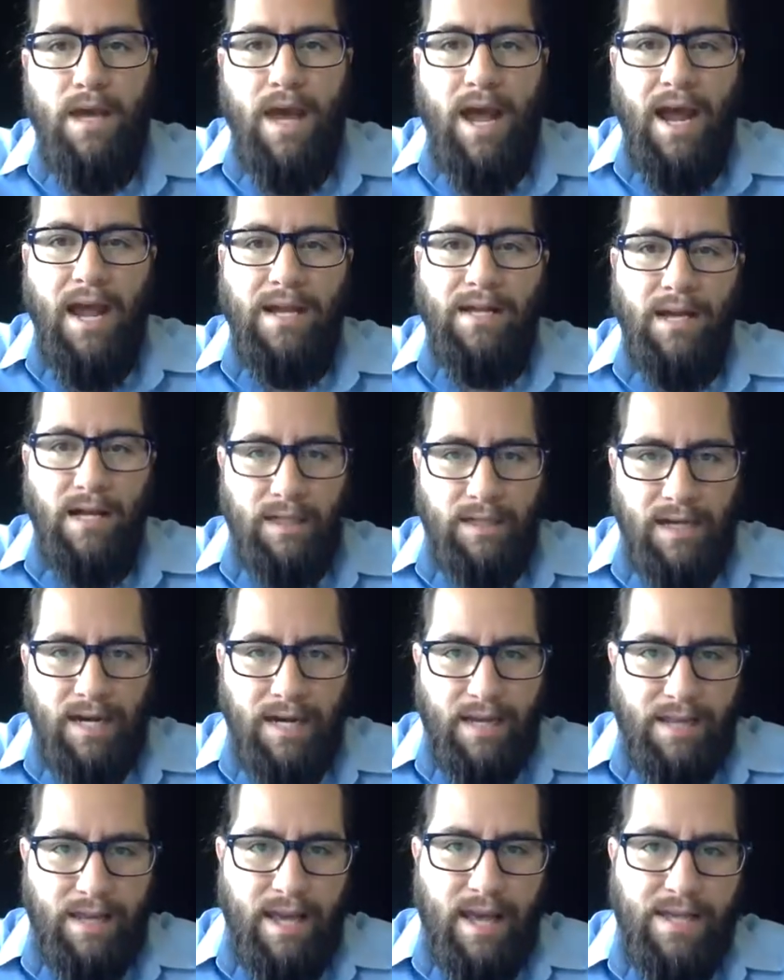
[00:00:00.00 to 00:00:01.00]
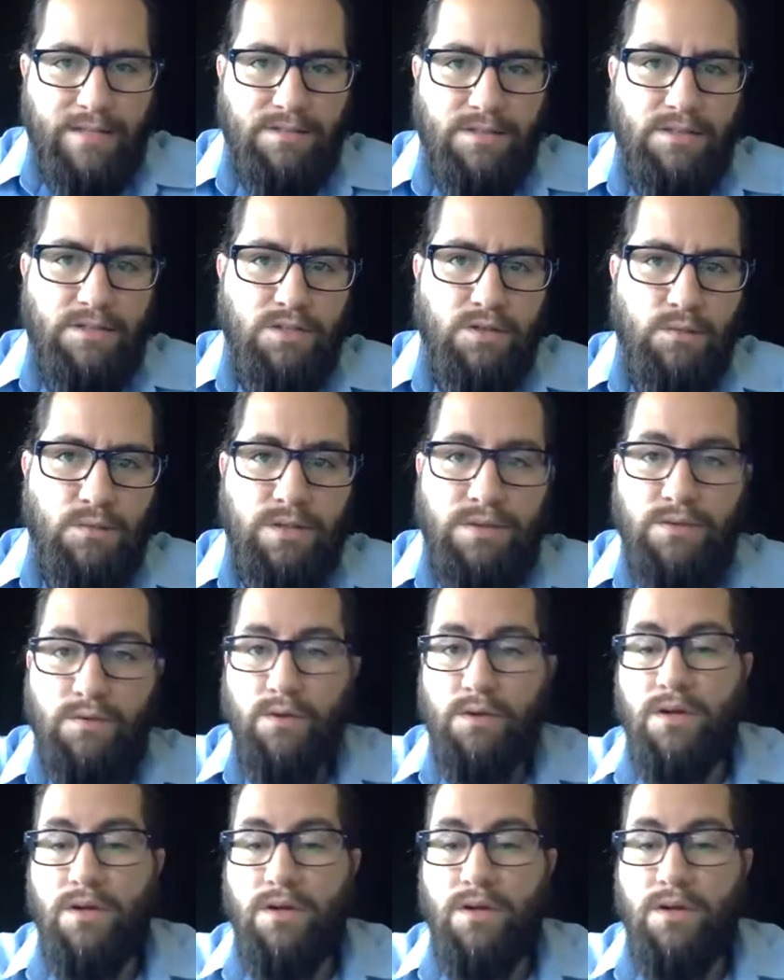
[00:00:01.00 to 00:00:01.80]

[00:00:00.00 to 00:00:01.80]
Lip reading: And a lot of that has to do with your